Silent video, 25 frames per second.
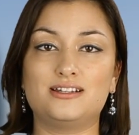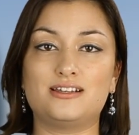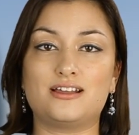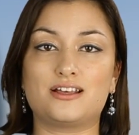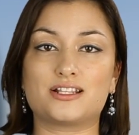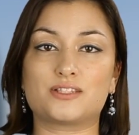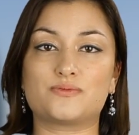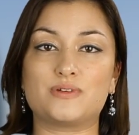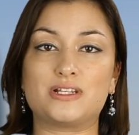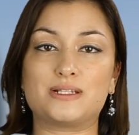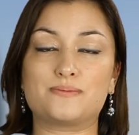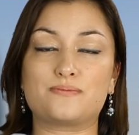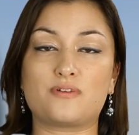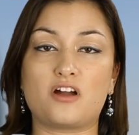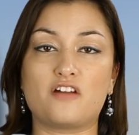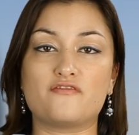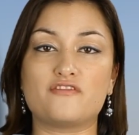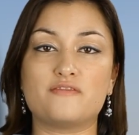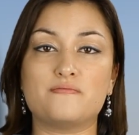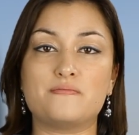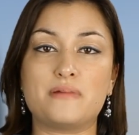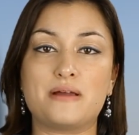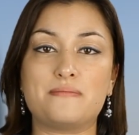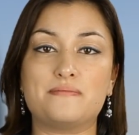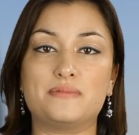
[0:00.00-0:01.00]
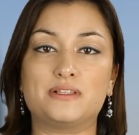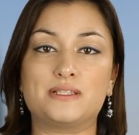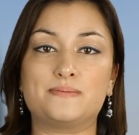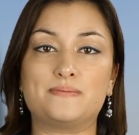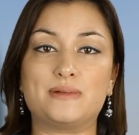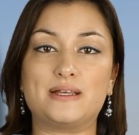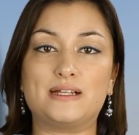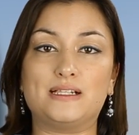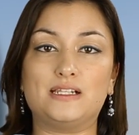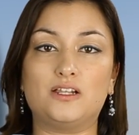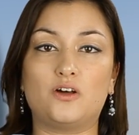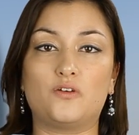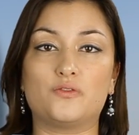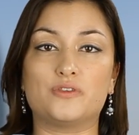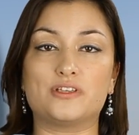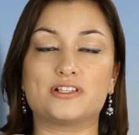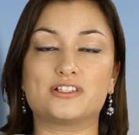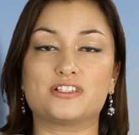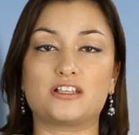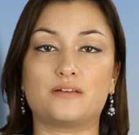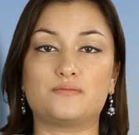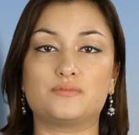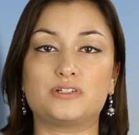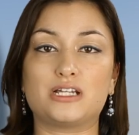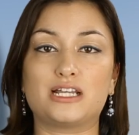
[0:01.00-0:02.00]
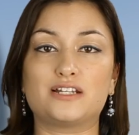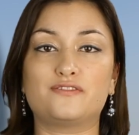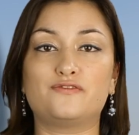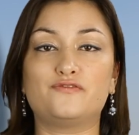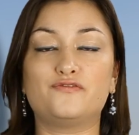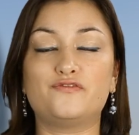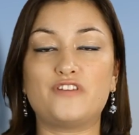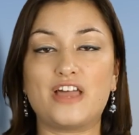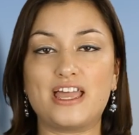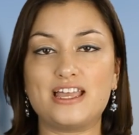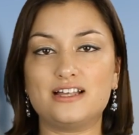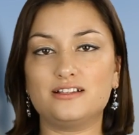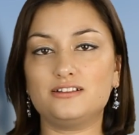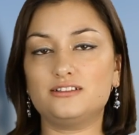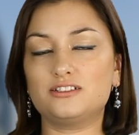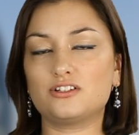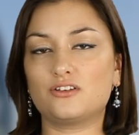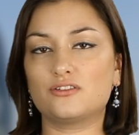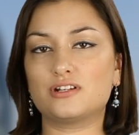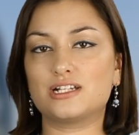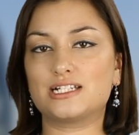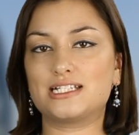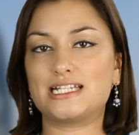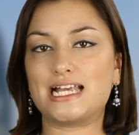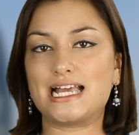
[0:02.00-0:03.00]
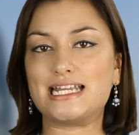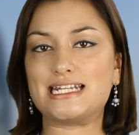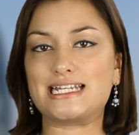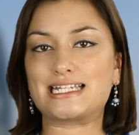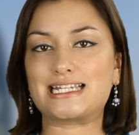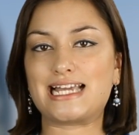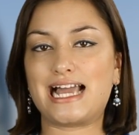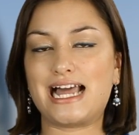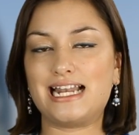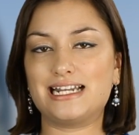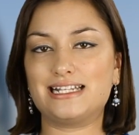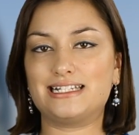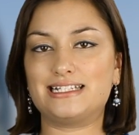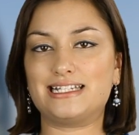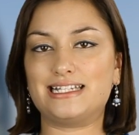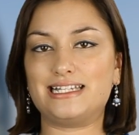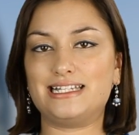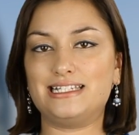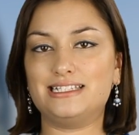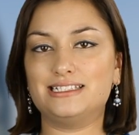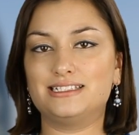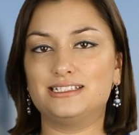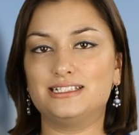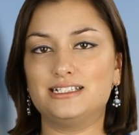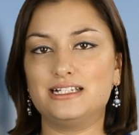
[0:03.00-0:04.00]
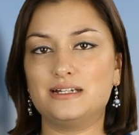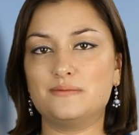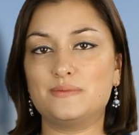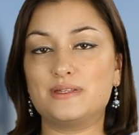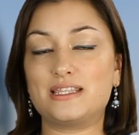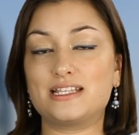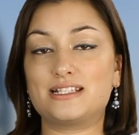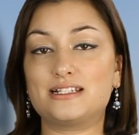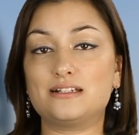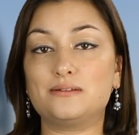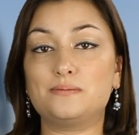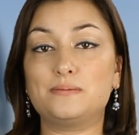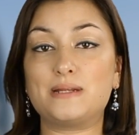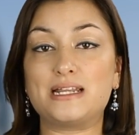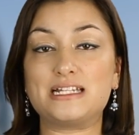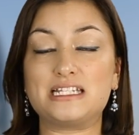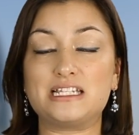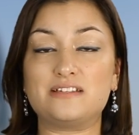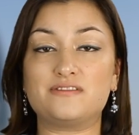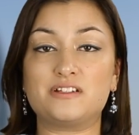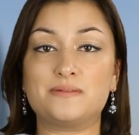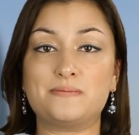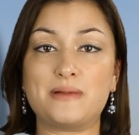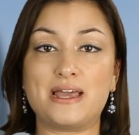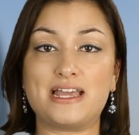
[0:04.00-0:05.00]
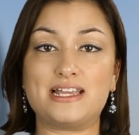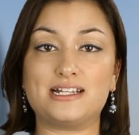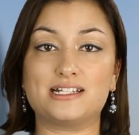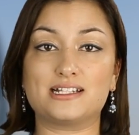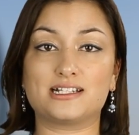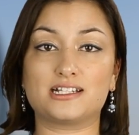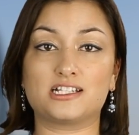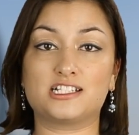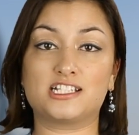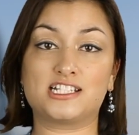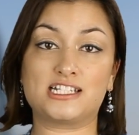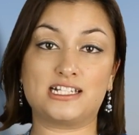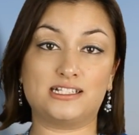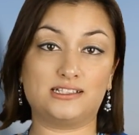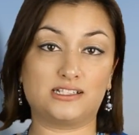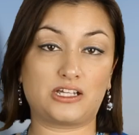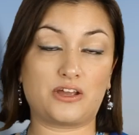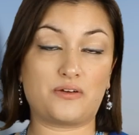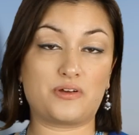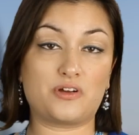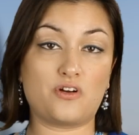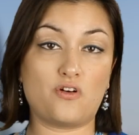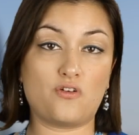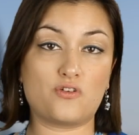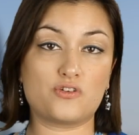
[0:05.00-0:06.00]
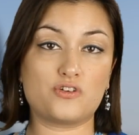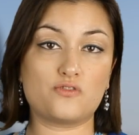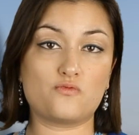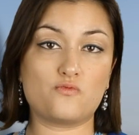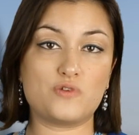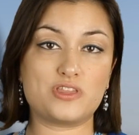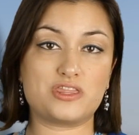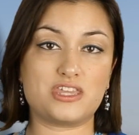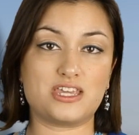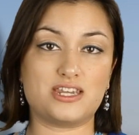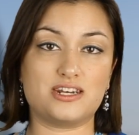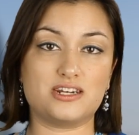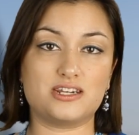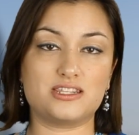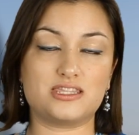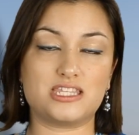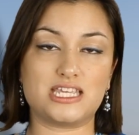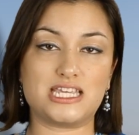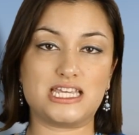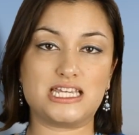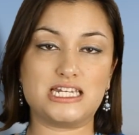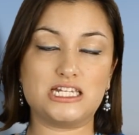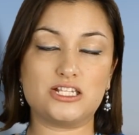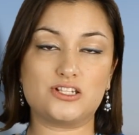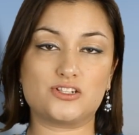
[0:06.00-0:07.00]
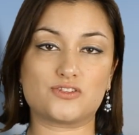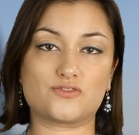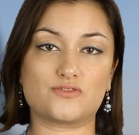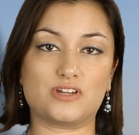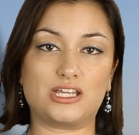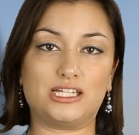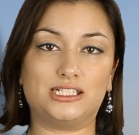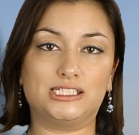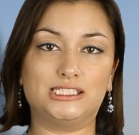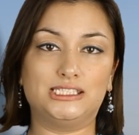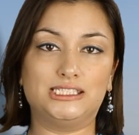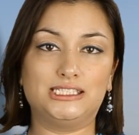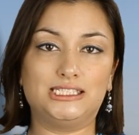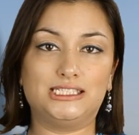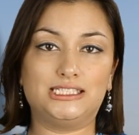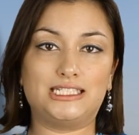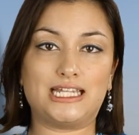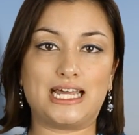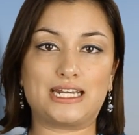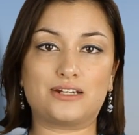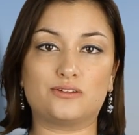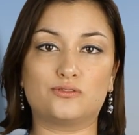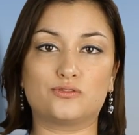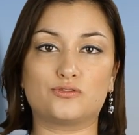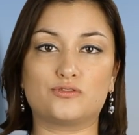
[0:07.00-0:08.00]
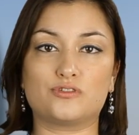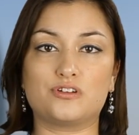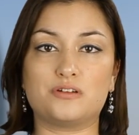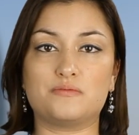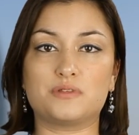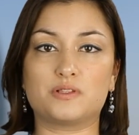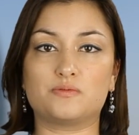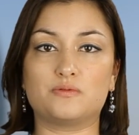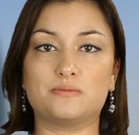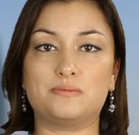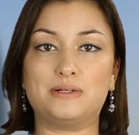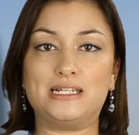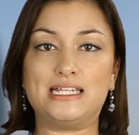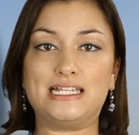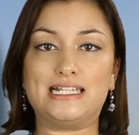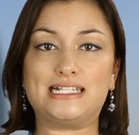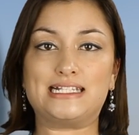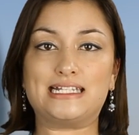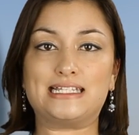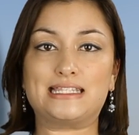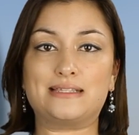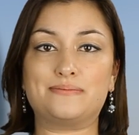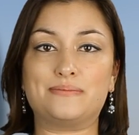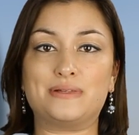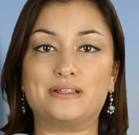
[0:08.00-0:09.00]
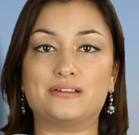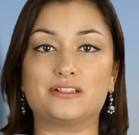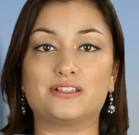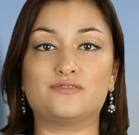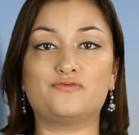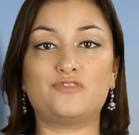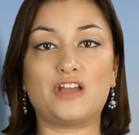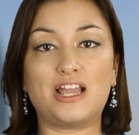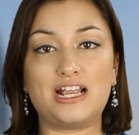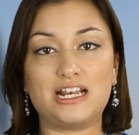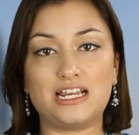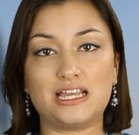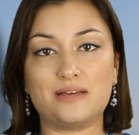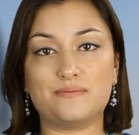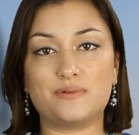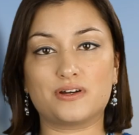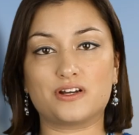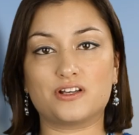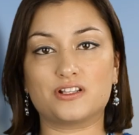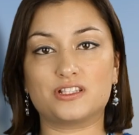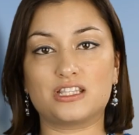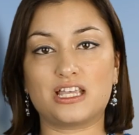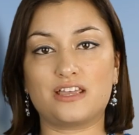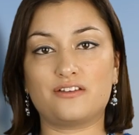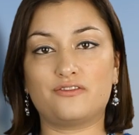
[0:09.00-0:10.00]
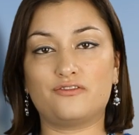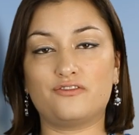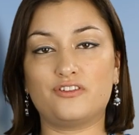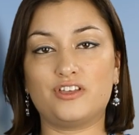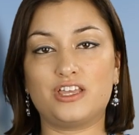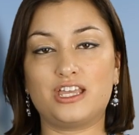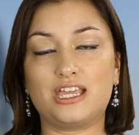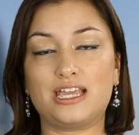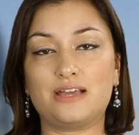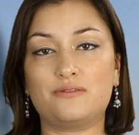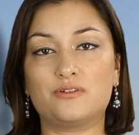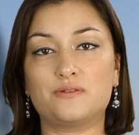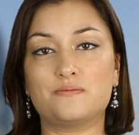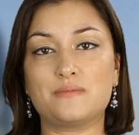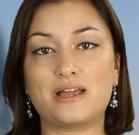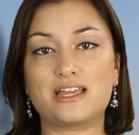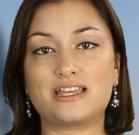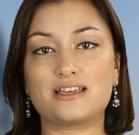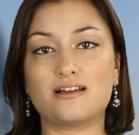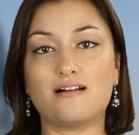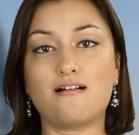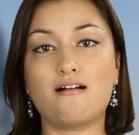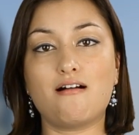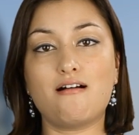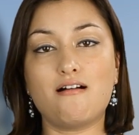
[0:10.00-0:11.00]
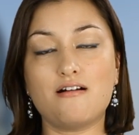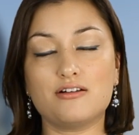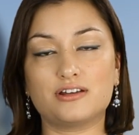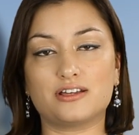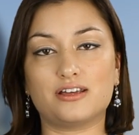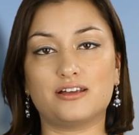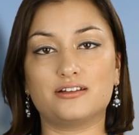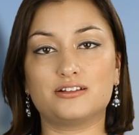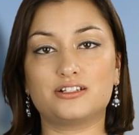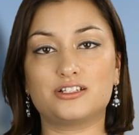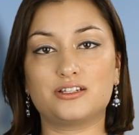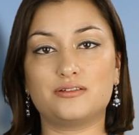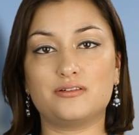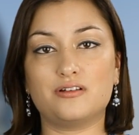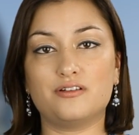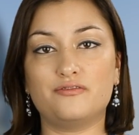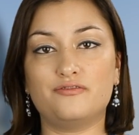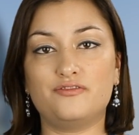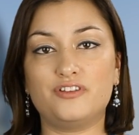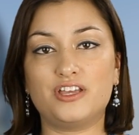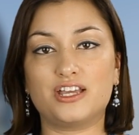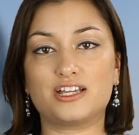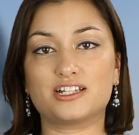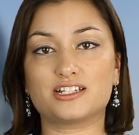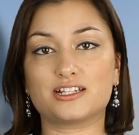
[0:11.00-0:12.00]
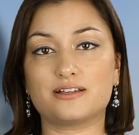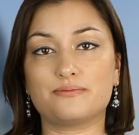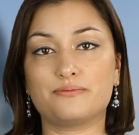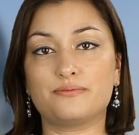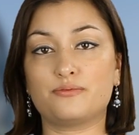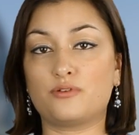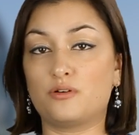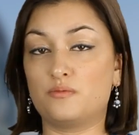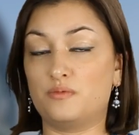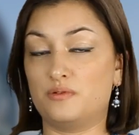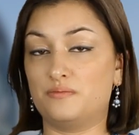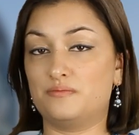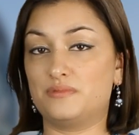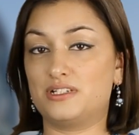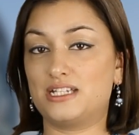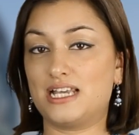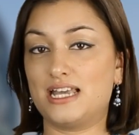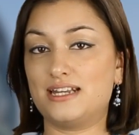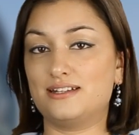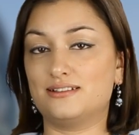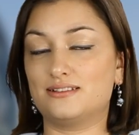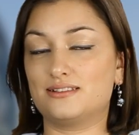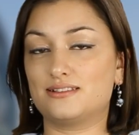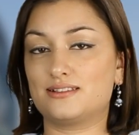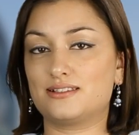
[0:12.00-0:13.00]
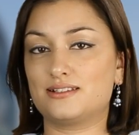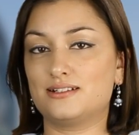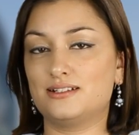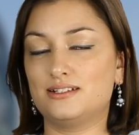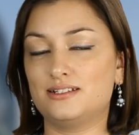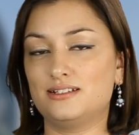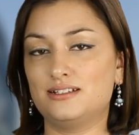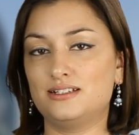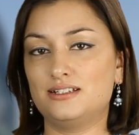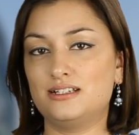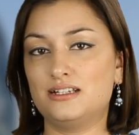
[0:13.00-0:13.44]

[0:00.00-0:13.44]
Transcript: Last week's private members' bill on the subject failed on a technicality, but there's still plenty of debate still going on within the industry. Landlord groups were pleased at the bill's failure because they fear it would make it harder to evict problem tenants.